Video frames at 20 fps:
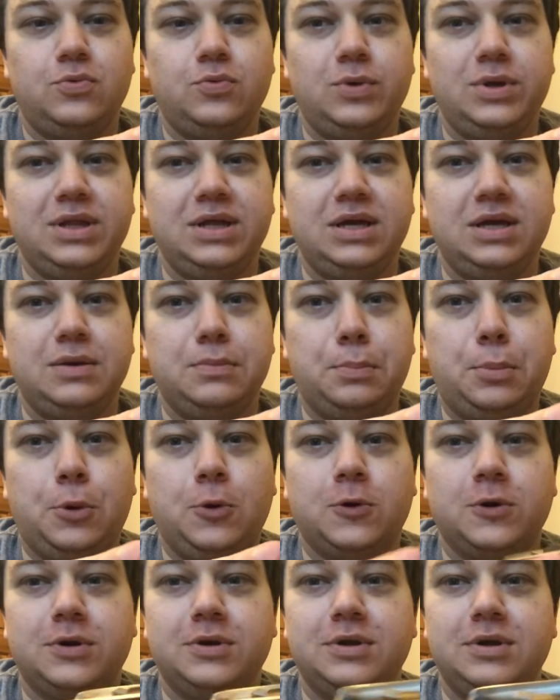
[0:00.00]
really
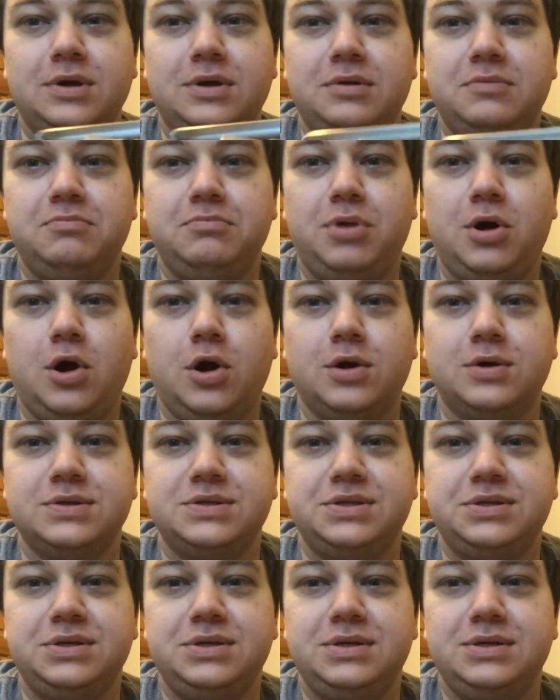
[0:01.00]
important
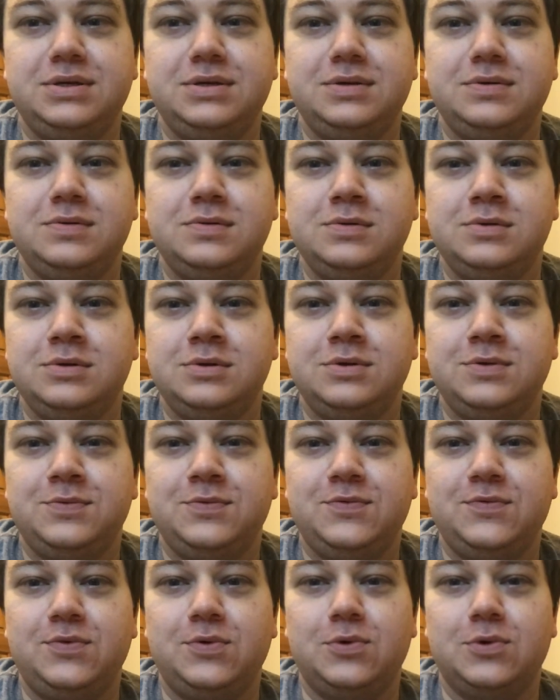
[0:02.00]
parts
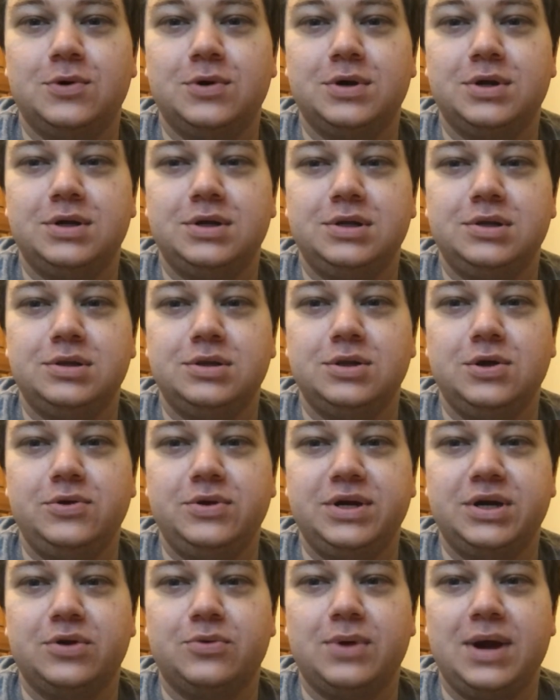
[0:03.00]
for
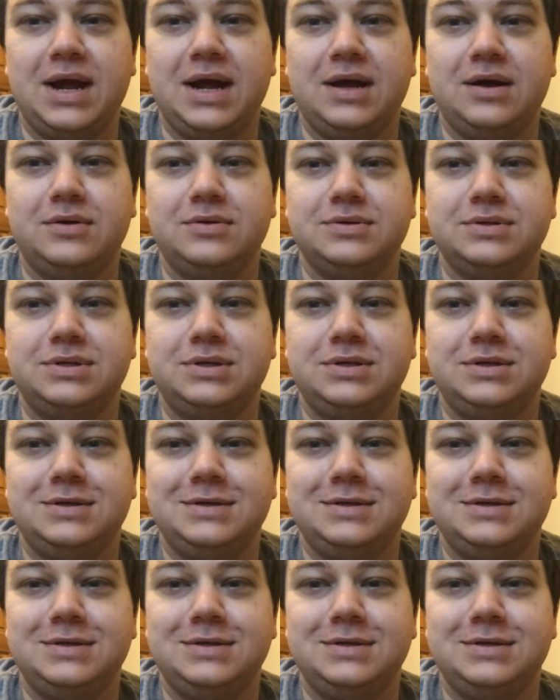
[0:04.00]
loading around